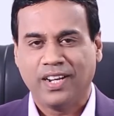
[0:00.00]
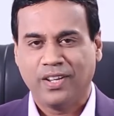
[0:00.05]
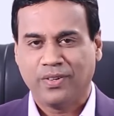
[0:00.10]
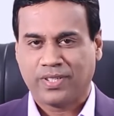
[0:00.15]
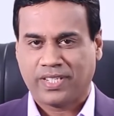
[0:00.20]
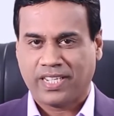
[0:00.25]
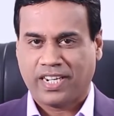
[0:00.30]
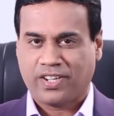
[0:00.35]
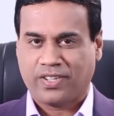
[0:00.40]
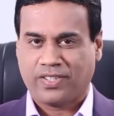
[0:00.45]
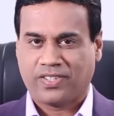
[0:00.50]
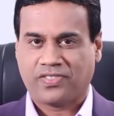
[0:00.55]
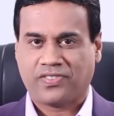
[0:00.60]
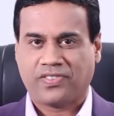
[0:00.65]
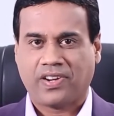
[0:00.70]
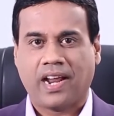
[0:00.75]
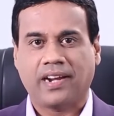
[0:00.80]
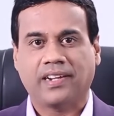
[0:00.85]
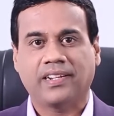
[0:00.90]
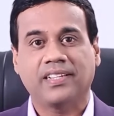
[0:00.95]
a new set of
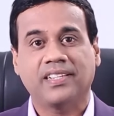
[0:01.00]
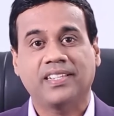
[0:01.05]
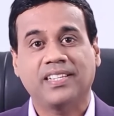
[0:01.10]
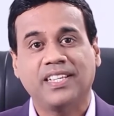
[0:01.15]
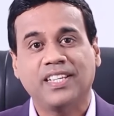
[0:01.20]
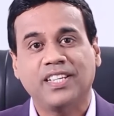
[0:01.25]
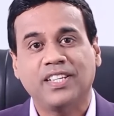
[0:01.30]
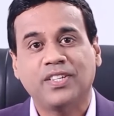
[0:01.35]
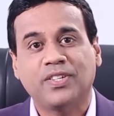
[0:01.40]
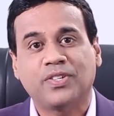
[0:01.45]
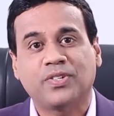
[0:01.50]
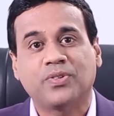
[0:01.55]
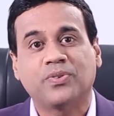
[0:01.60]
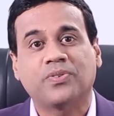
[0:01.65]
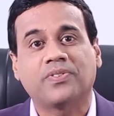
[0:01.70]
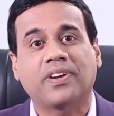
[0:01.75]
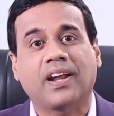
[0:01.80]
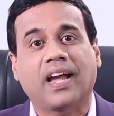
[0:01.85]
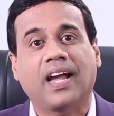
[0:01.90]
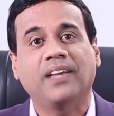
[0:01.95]
strategies
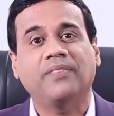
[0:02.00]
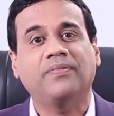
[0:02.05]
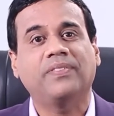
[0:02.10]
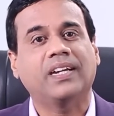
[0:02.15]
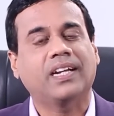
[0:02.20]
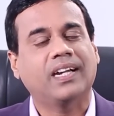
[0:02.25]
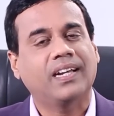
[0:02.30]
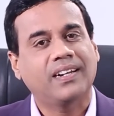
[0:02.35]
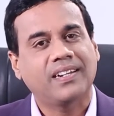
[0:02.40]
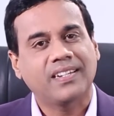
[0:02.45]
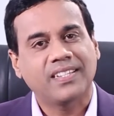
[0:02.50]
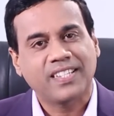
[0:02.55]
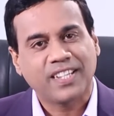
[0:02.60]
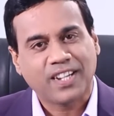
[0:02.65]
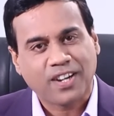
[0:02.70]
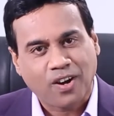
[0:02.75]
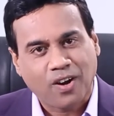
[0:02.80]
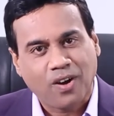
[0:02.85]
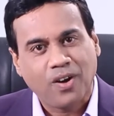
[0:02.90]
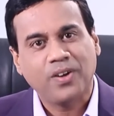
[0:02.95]
to drive the country's
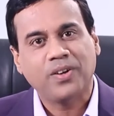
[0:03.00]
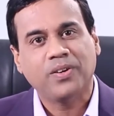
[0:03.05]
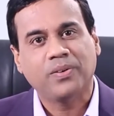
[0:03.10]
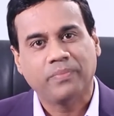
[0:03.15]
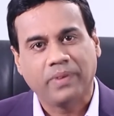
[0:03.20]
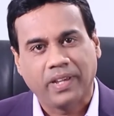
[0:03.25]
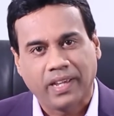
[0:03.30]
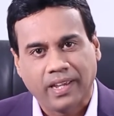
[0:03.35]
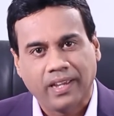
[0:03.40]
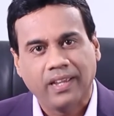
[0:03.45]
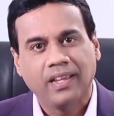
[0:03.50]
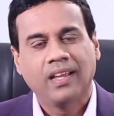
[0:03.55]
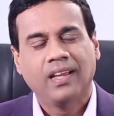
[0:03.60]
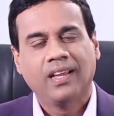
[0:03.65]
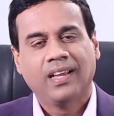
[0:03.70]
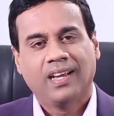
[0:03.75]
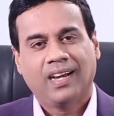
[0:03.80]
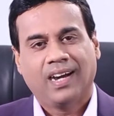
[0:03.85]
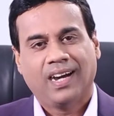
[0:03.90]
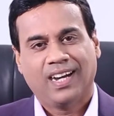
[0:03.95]
economy
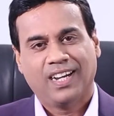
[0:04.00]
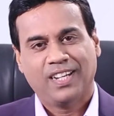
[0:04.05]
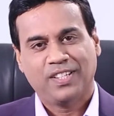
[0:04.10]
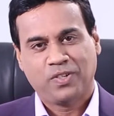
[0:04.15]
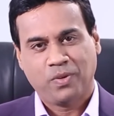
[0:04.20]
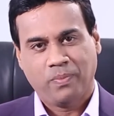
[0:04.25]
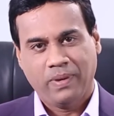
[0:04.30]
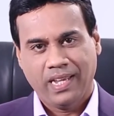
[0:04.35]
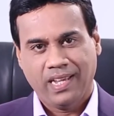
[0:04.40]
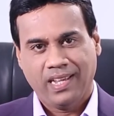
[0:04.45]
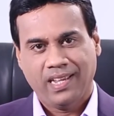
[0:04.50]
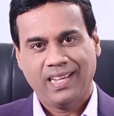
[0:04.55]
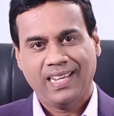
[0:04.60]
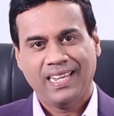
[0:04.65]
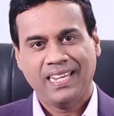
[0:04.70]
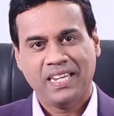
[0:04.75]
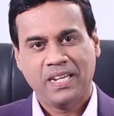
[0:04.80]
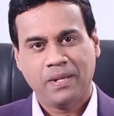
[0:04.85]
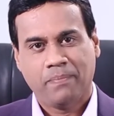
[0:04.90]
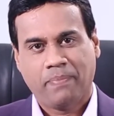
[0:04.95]
to
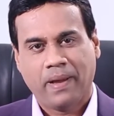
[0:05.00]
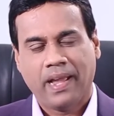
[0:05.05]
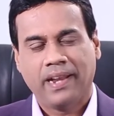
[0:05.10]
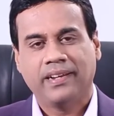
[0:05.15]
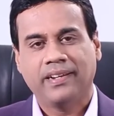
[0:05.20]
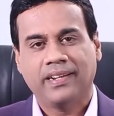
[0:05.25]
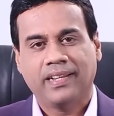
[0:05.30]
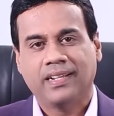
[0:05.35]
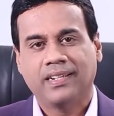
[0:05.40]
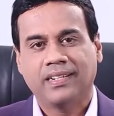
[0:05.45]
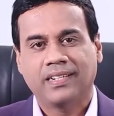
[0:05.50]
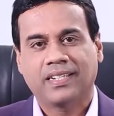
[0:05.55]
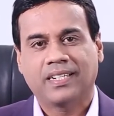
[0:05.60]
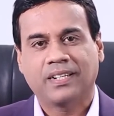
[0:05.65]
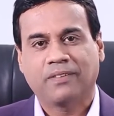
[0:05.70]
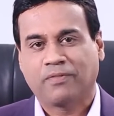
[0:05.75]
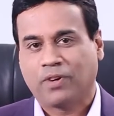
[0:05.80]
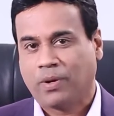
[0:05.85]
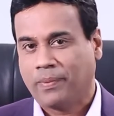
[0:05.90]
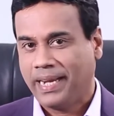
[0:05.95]
be
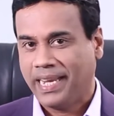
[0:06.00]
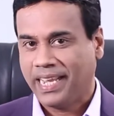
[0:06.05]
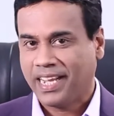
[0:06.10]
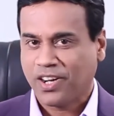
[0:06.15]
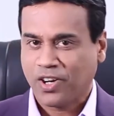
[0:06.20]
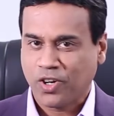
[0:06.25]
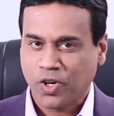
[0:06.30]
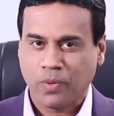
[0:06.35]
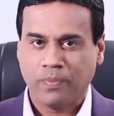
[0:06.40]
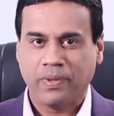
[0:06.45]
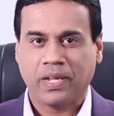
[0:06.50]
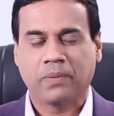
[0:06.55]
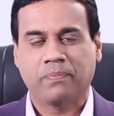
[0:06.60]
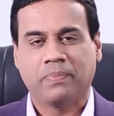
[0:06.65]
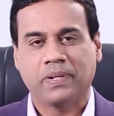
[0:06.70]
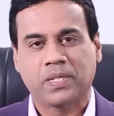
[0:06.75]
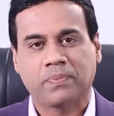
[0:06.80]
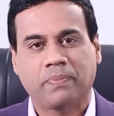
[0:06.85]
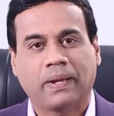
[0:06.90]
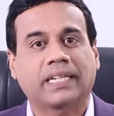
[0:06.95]
independent from an
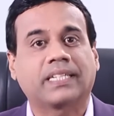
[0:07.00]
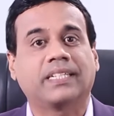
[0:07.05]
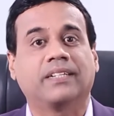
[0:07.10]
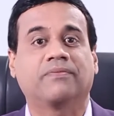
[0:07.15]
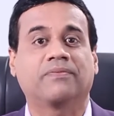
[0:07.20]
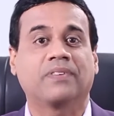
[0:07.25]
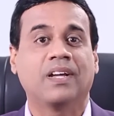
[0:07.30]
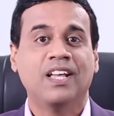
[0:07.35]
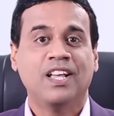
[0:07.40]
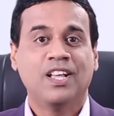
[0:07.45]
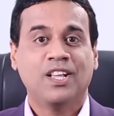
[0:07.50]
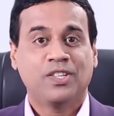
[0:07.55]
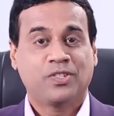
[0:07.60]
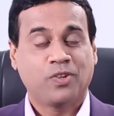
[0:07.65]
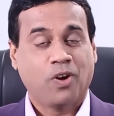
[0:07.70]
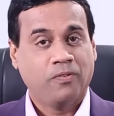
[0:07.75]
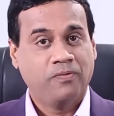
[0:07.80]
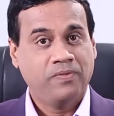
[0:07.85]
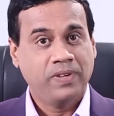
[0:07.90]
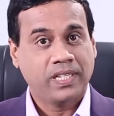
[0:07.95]
economic perspective.
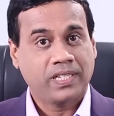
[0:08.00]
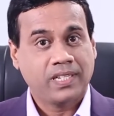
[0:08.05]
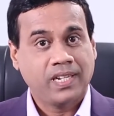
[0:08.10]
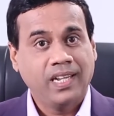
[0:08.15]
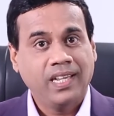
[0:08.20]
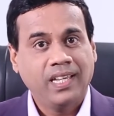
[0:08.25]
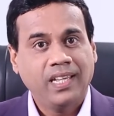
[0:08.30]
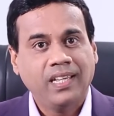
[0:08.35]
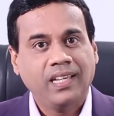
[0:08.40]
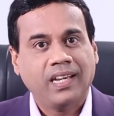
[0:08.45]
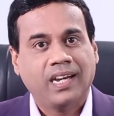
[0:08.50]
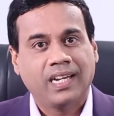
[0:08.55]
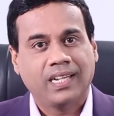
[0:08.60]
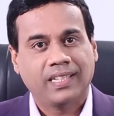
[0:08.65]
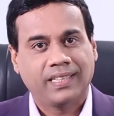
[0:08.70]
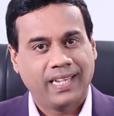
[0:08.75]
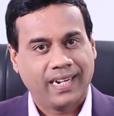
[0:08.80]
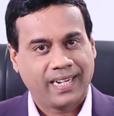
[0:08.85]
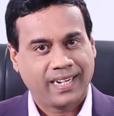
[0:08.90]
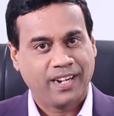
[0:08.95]
So obviously
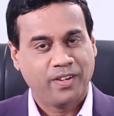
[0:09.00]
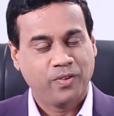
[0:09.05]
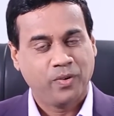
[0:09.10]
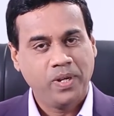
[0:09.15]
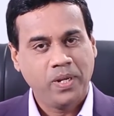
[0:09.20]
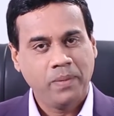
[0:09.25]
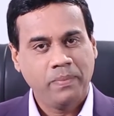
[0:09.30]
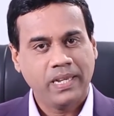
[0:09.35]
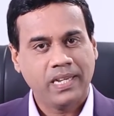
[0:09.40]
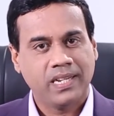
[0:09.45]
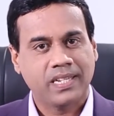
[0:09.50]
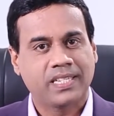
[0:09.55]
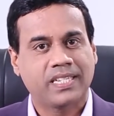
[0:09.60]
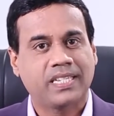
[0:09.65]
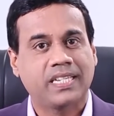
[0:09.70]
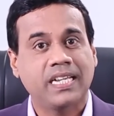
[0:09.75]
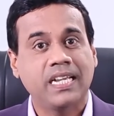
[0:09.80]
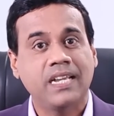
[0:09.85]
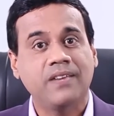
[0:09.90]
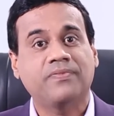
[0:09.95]
that can only be
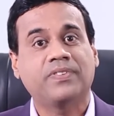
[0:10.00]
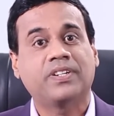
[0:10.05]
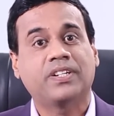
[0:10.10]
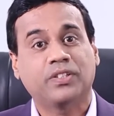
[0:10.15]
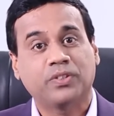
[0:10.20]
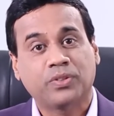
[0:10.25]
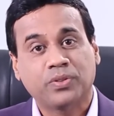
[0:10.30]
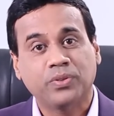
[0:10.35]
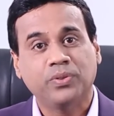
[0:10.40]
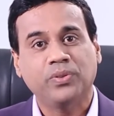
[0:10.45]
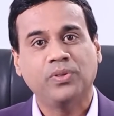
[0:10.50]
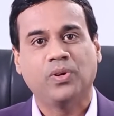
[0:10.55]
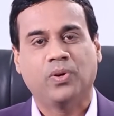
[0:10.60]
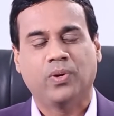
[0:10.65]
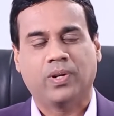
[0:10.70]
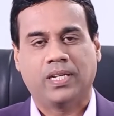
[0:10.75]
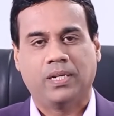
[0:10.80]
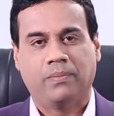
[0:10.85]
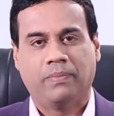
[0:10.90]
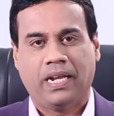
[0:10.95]
achieved through
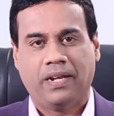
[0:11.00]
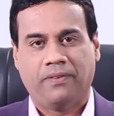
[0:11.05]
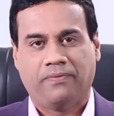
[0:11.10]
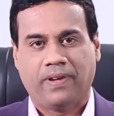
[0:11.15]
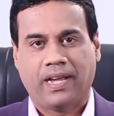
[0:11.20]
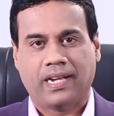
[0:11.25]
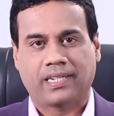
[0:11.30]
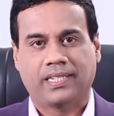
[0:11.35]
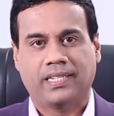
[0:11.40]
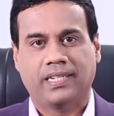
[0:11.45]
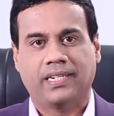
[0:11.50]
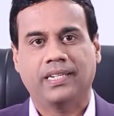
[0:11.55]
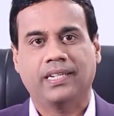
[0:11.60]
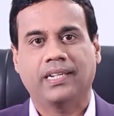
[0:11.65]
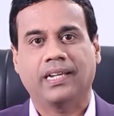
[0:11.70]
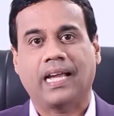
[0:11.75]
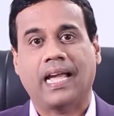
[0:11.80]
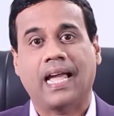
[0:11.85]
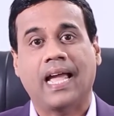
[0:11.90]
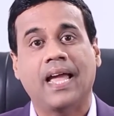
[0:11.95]
local
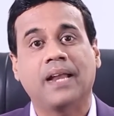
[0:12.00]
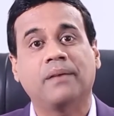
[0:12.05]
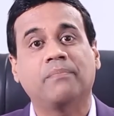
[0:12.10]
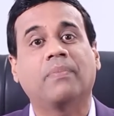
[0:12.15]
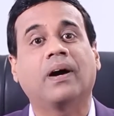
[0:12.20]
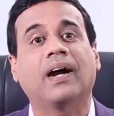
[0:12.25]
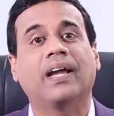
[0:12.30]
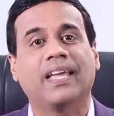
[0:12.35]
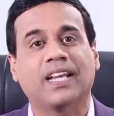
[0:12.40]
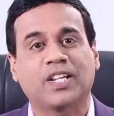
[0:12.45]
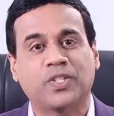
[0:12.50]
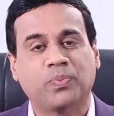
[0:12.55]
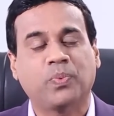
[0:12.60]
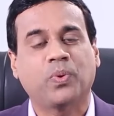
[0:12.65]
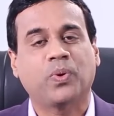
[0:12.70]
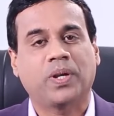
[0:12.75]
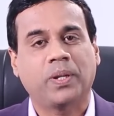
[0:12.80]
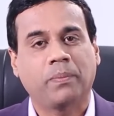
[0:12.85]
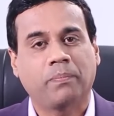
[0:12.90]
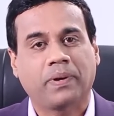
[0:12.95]
manufacturing and by
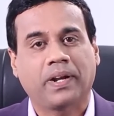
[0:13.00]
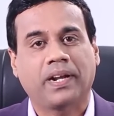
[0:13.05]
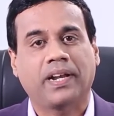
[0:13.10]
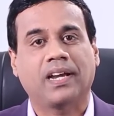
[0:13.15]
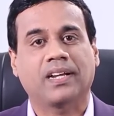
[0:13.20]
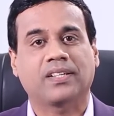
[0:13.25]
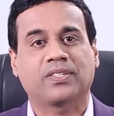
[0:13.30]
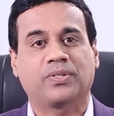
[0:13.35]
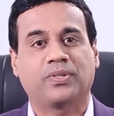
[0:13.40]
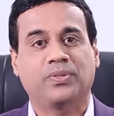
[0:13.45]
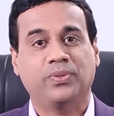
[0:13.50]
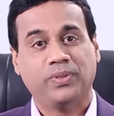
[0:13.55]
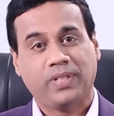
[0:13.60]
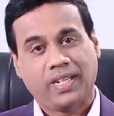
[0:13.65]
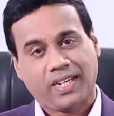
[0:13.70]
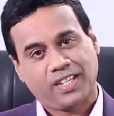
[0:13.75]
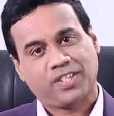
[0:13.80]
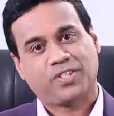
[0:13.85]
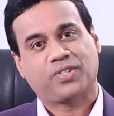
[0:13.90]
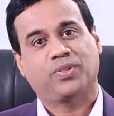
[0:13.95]
exporting products to
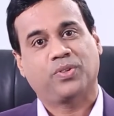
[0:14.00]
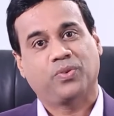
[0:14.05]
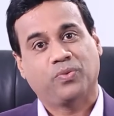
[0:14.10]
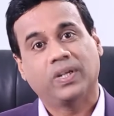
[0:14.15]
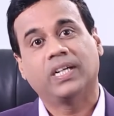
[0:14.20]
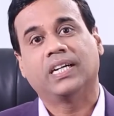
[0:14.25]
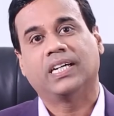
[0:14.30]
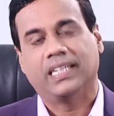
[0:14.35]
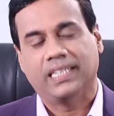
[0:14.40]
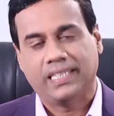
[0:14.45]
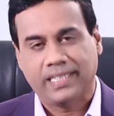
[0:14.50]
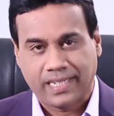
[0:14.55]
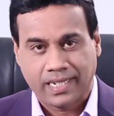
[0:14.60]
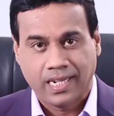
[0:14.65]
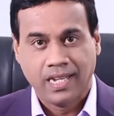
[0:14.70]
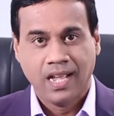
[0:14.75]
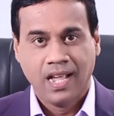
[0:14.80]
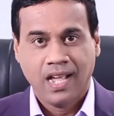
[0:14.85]
the rest of the world.